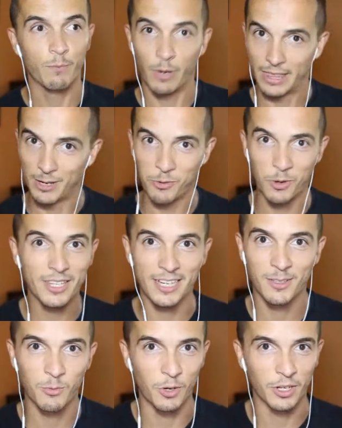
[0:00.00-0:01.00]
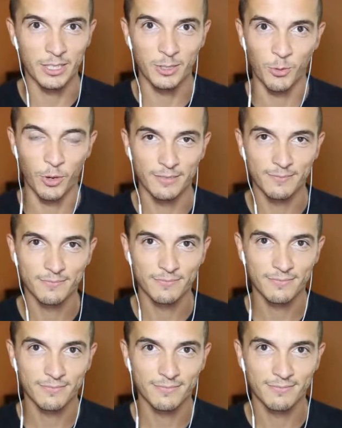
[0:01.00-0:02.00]
But the world doesn't work this way.
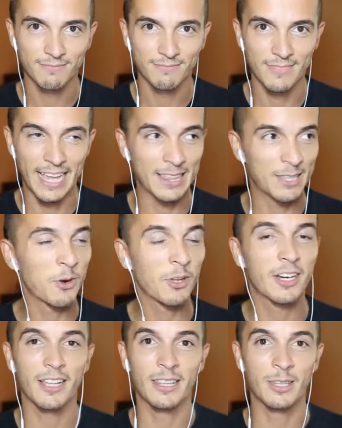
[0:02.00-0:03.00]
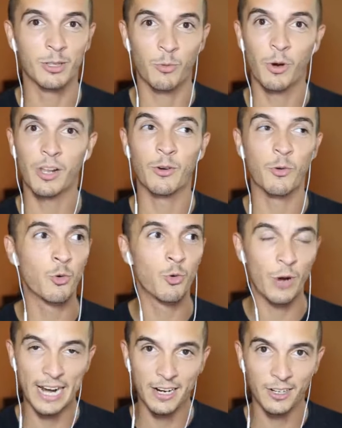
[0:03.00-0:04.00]
And the world
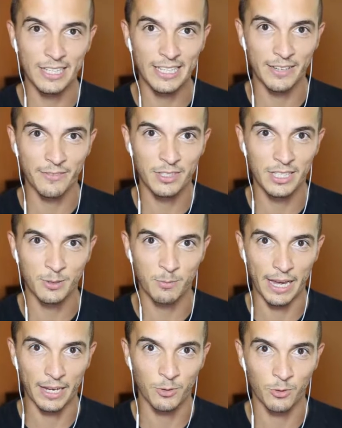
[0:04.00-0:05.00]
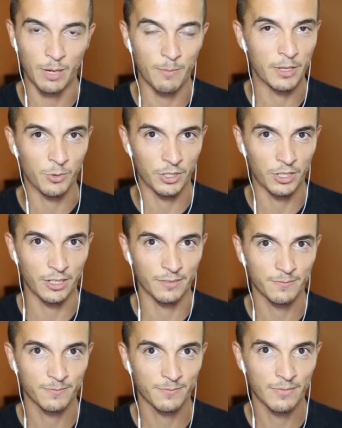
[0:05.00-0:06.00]
rarely gives this back to them in
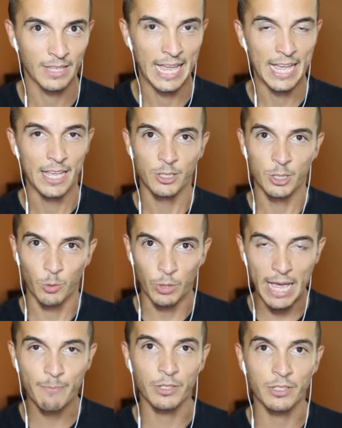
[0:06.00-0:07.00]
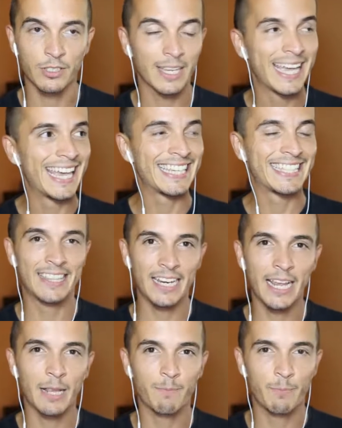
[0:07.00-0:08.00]
return. So what happens is that
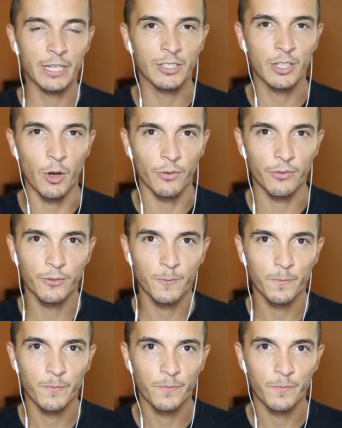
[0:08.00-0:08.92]
they get pissed off.